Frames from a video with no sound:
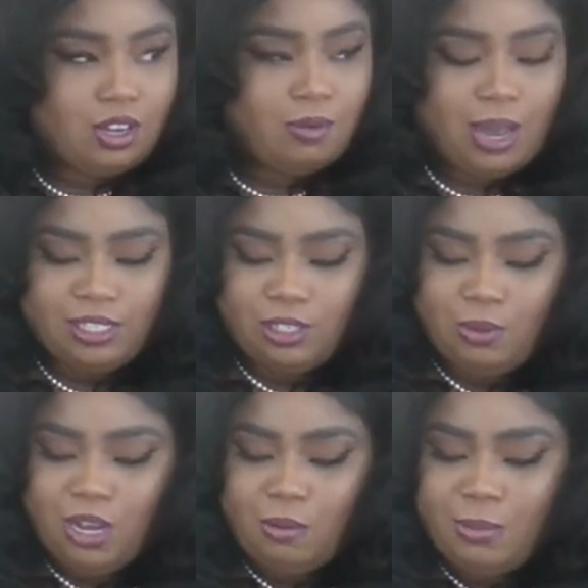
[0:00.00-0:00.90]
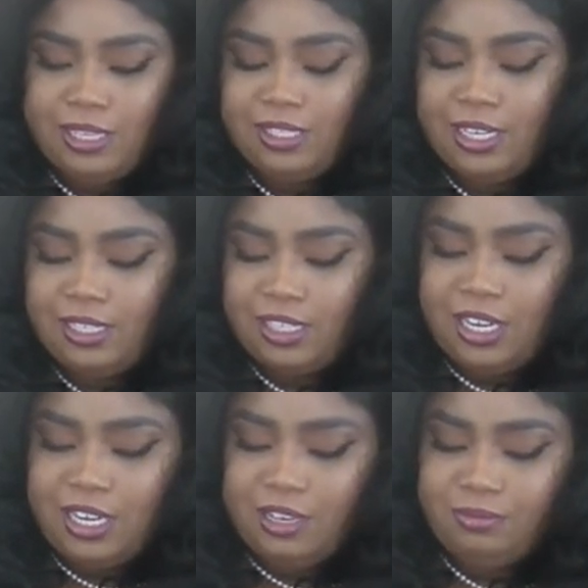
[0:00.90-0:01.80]
Alright, so we're going to mix this
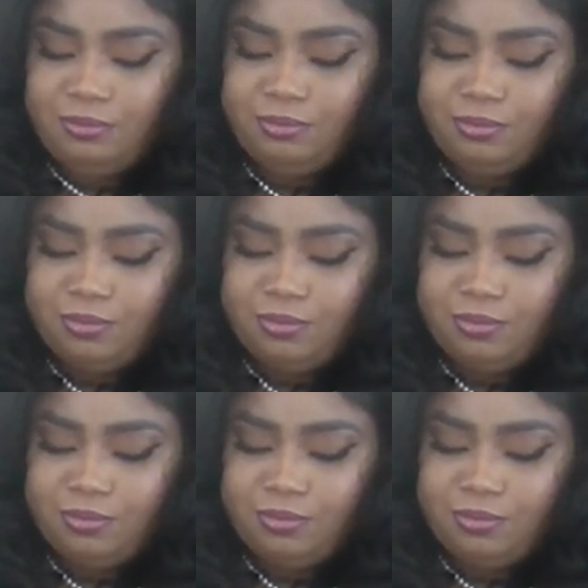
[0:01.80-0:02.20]
in.